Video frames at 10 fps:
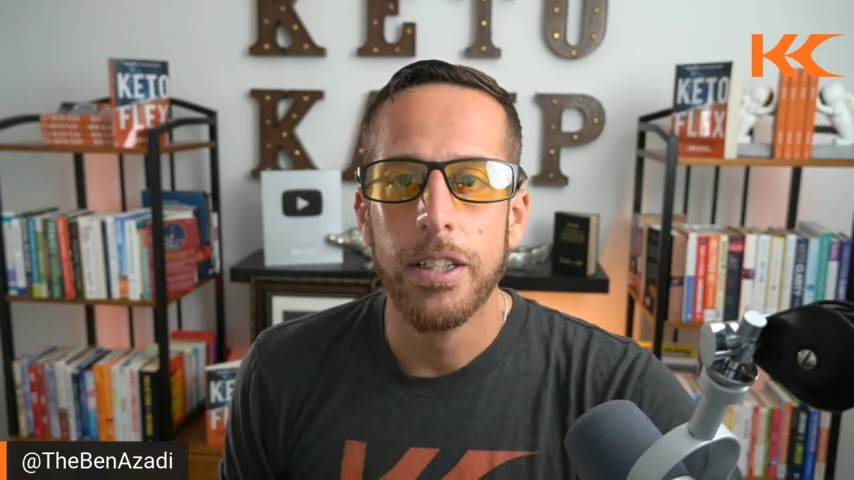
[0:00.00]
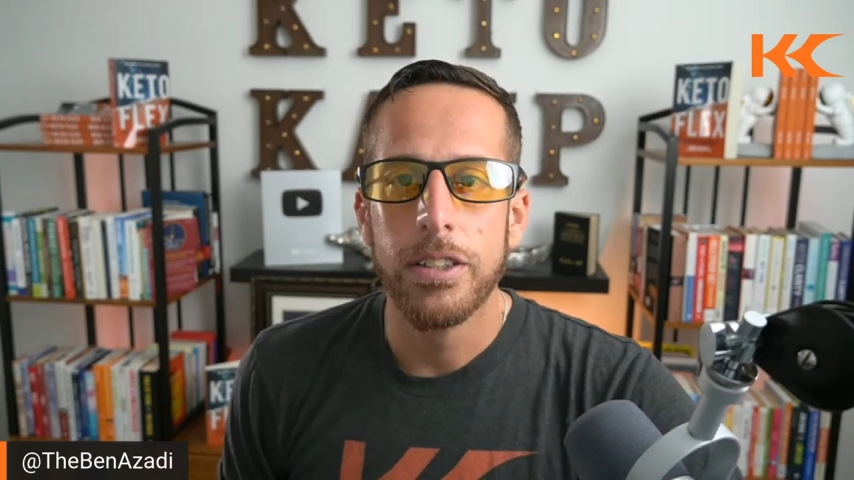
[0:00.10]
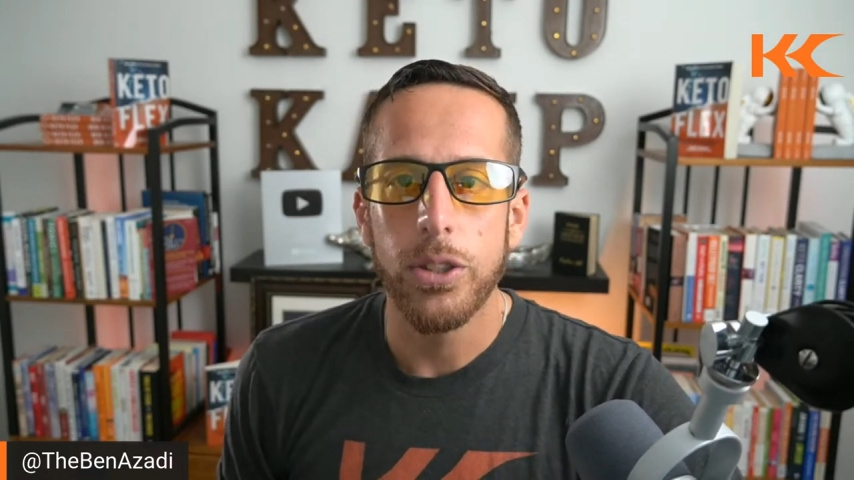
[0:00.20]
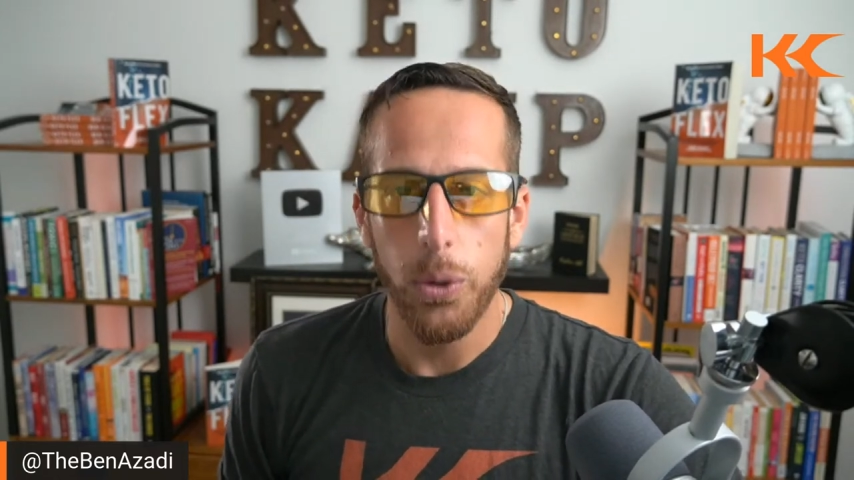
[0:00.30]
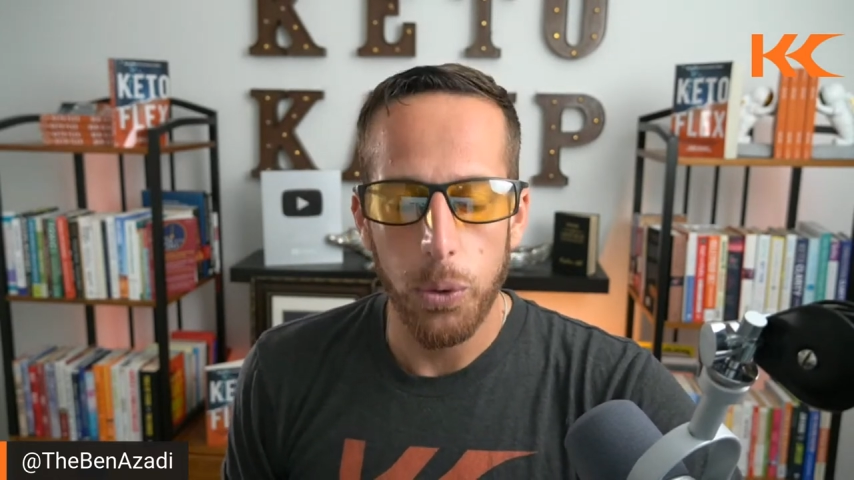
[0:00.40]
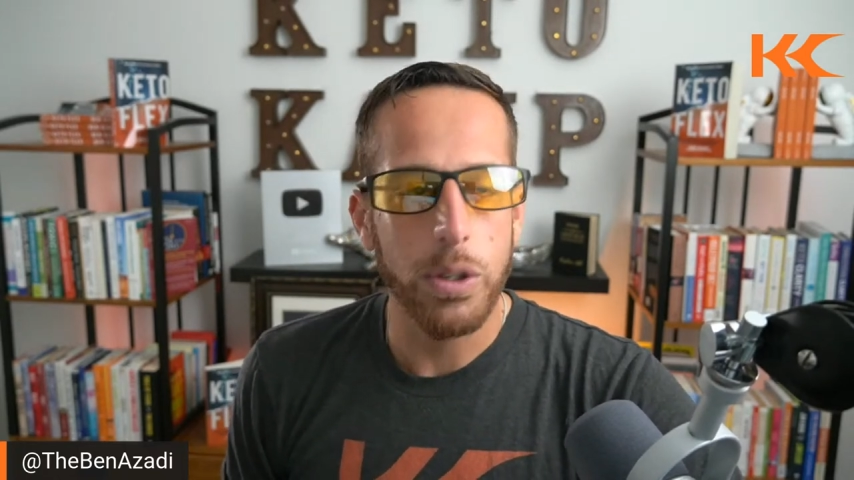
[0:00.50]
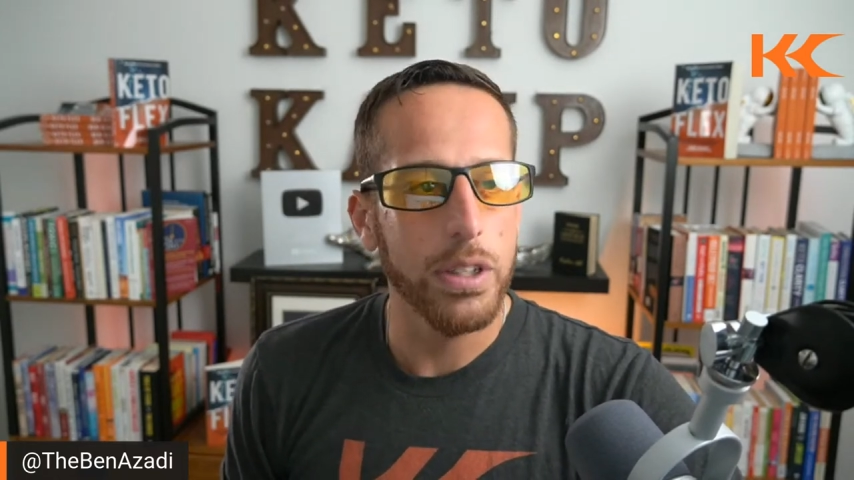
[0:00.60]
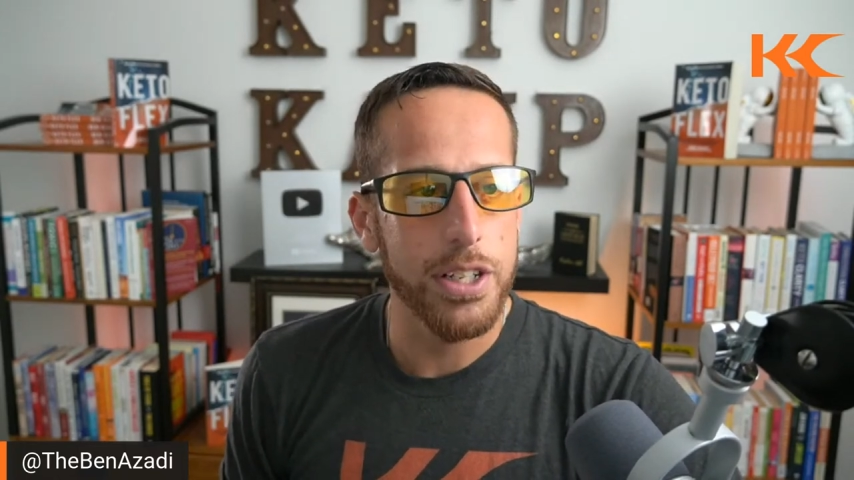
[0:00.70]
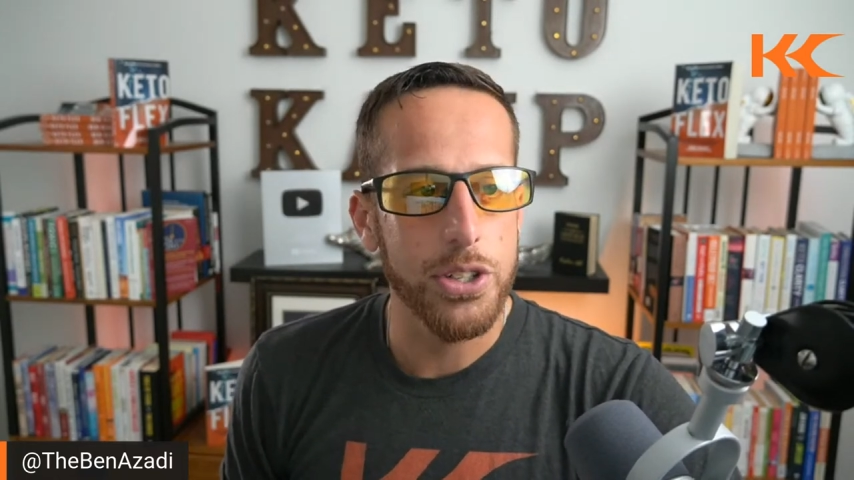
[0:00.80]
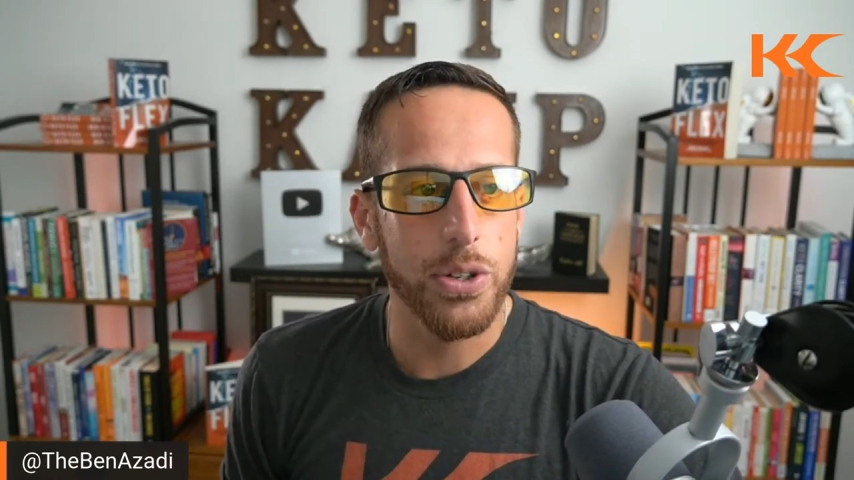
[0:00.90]
Total
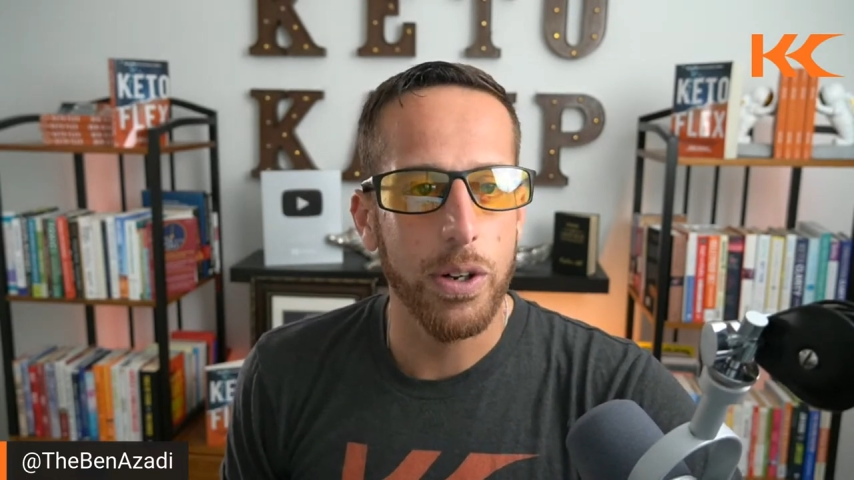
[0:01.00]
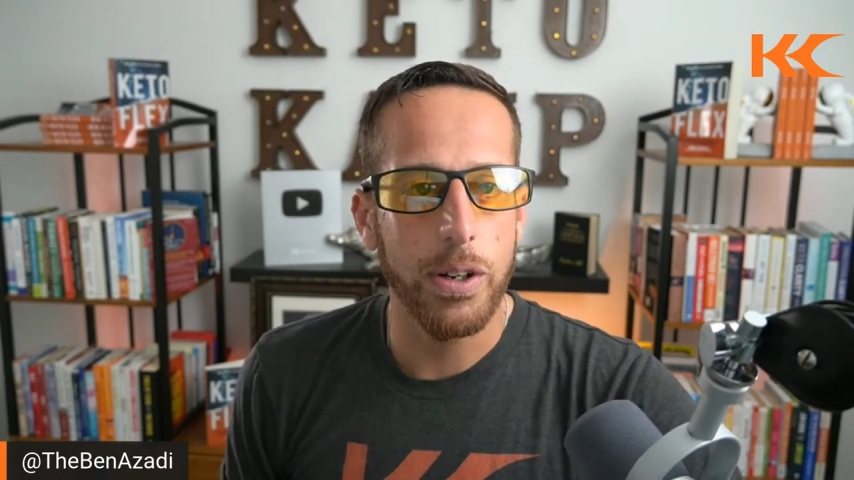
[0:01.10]
cholesterol